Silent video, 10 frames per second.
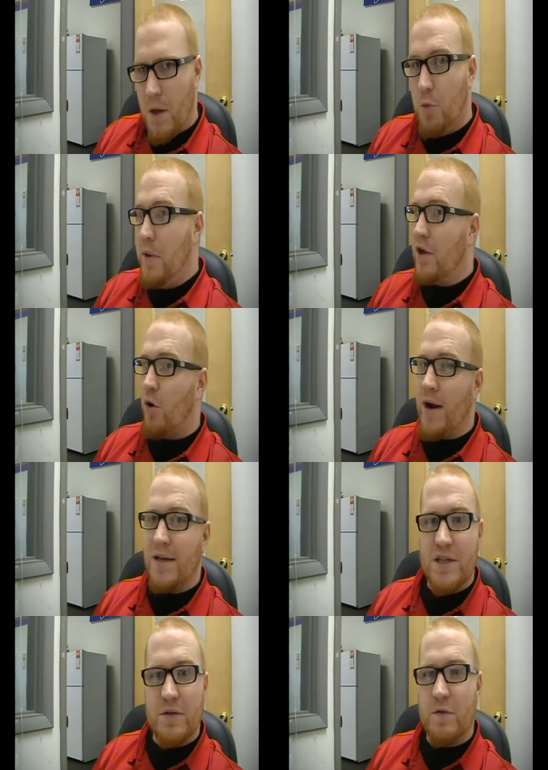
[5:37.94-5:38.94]
it would be a great
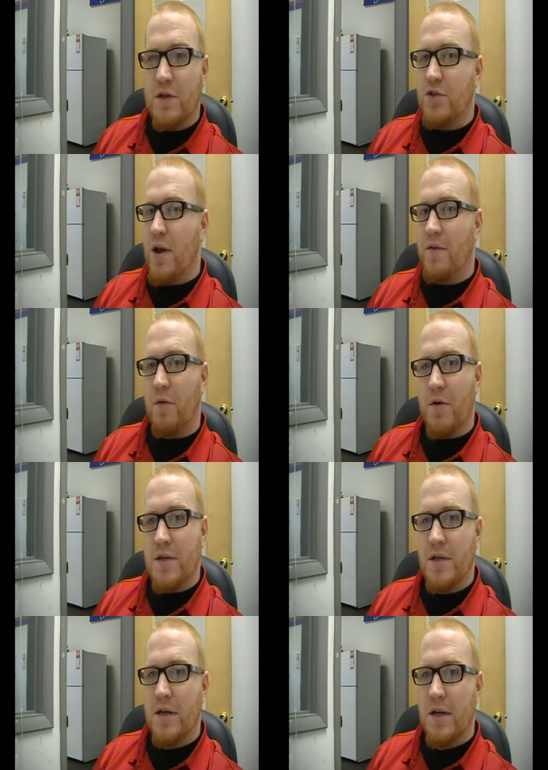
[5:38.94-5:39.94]
addition for
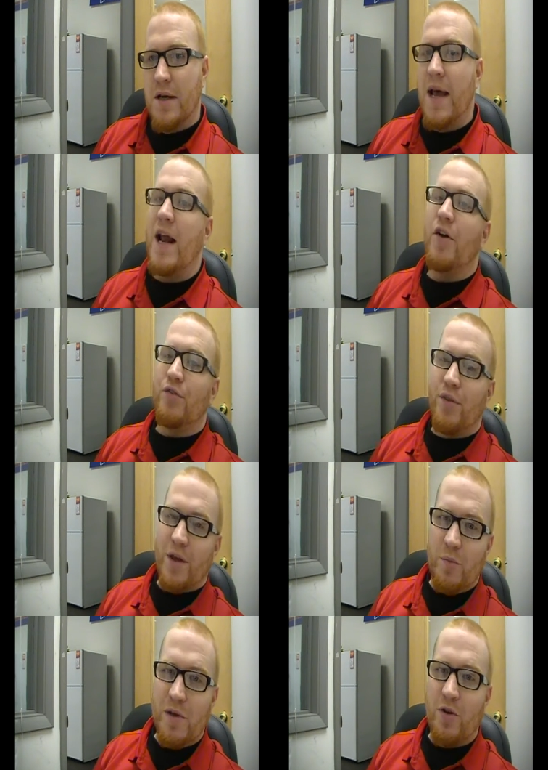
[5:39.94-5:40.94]
Strikeforce, and I also
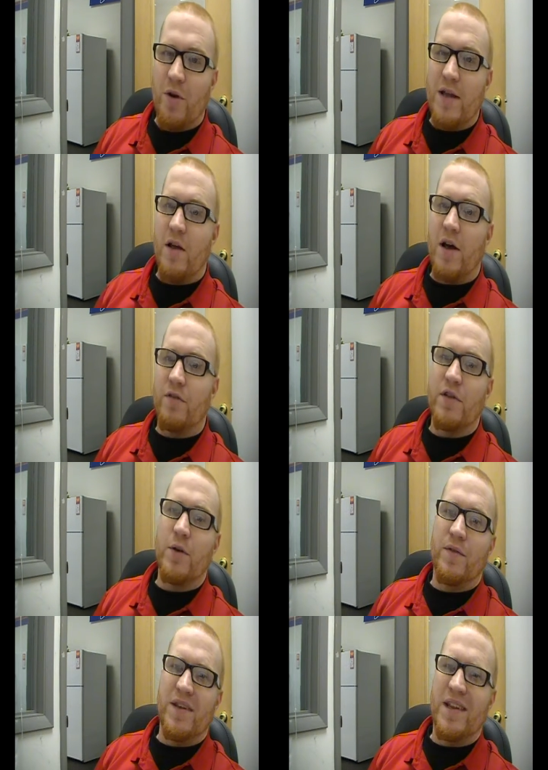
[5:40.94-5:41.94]
think it would be a great loss for
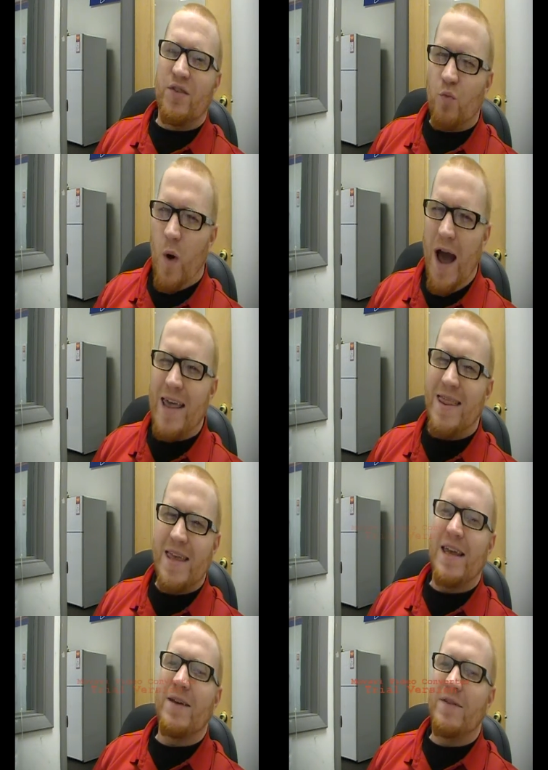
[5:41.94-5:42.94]
the UFC. That's why I
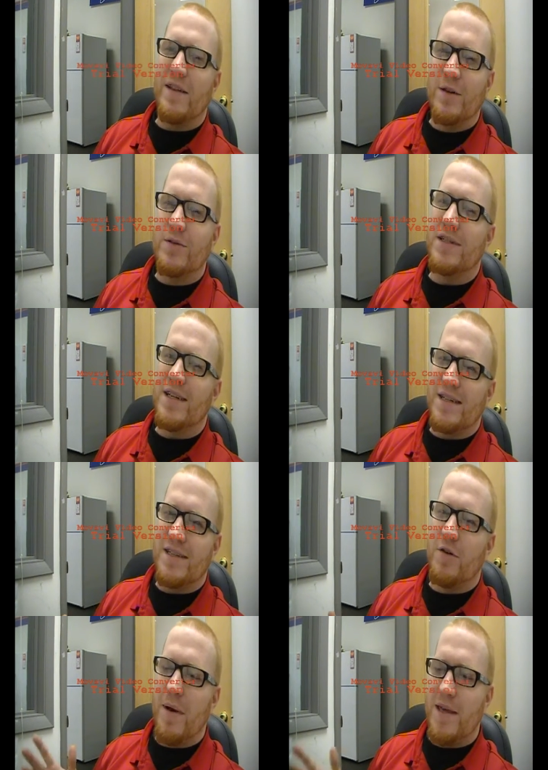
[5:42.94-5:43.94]
think if he loses, they
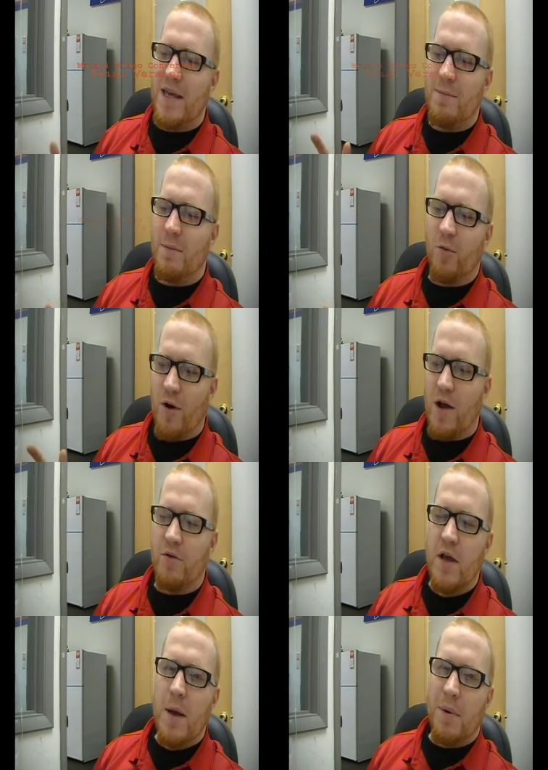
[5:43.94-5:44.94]
still might keep him
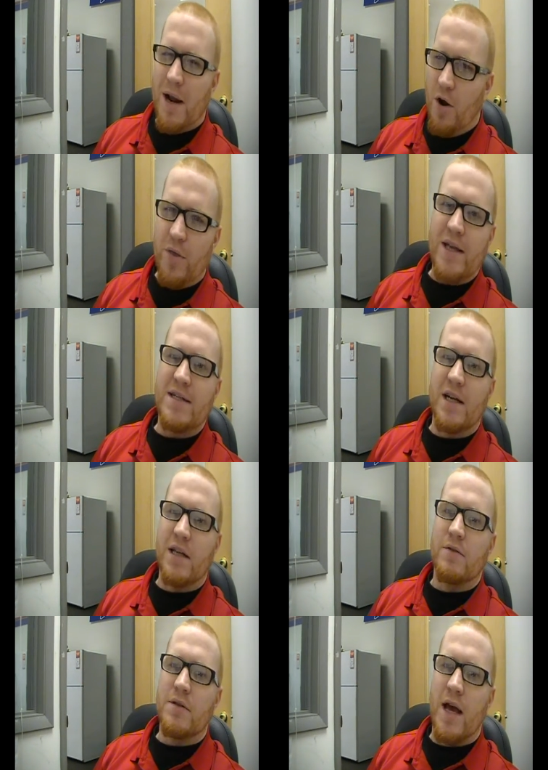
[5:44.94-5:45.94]
around. But I don't think he's going
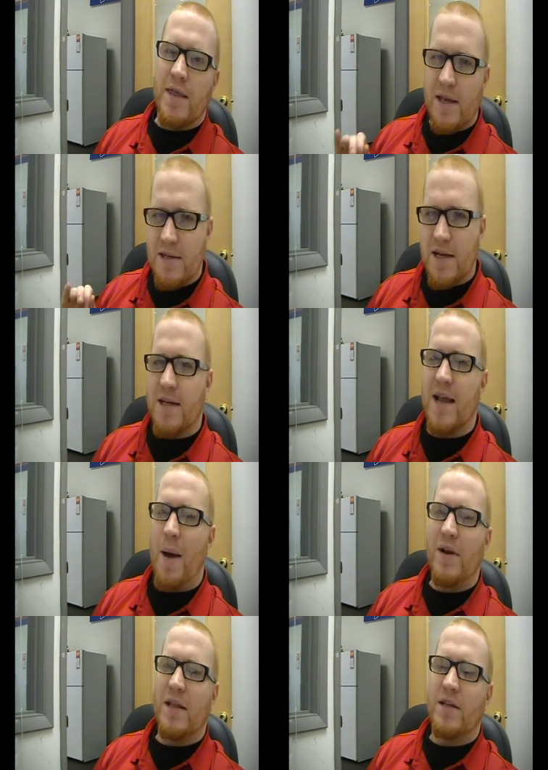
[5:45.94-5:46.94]
to lose. I think he's going to
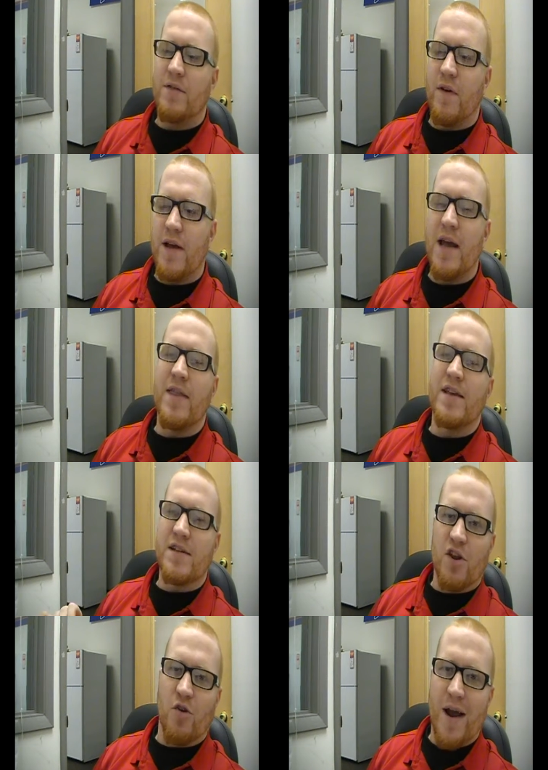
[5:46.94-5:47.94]
dominate this fight. I think
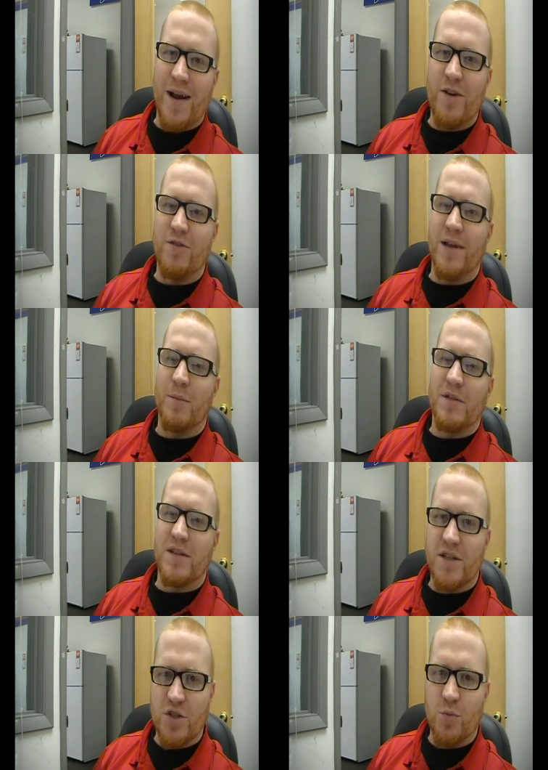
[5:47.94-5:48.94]
he's going to grind out a unanimous
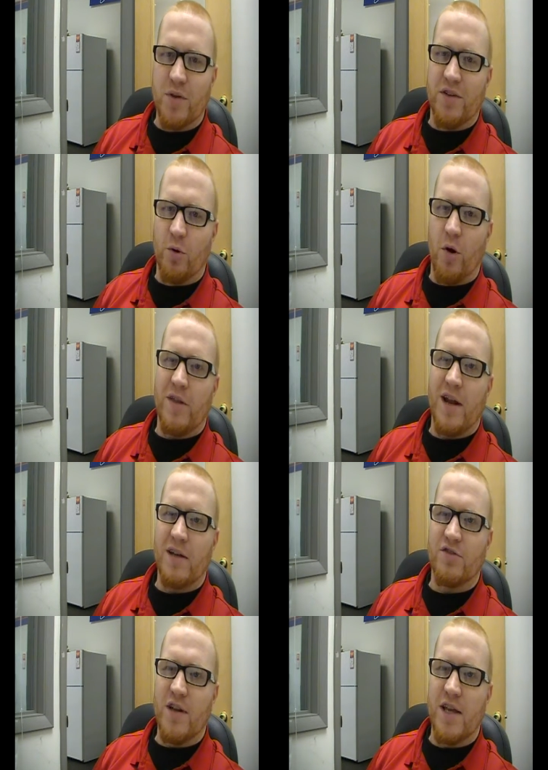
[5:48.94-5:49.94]
decision with his
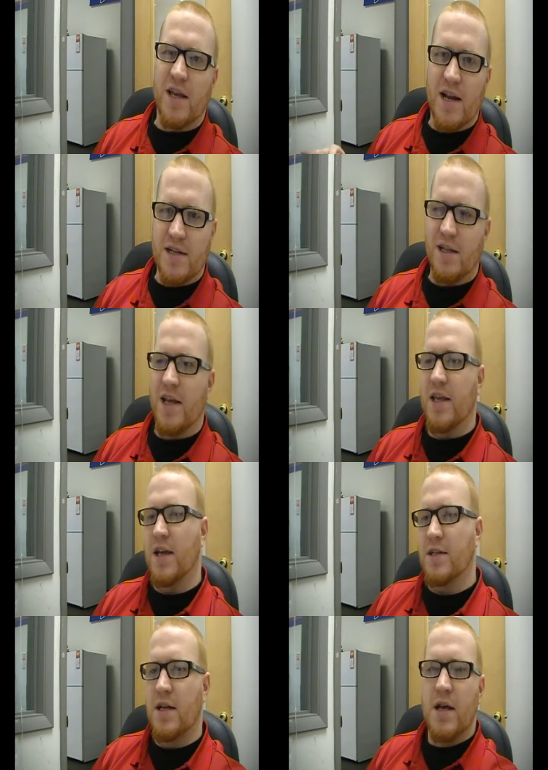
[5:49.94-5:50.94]
unorthodox striking and his leg
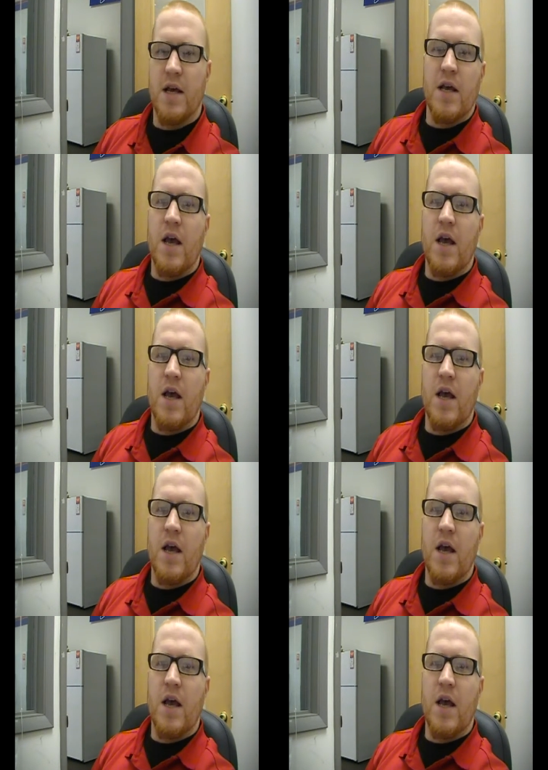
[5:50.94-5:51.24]
kicks.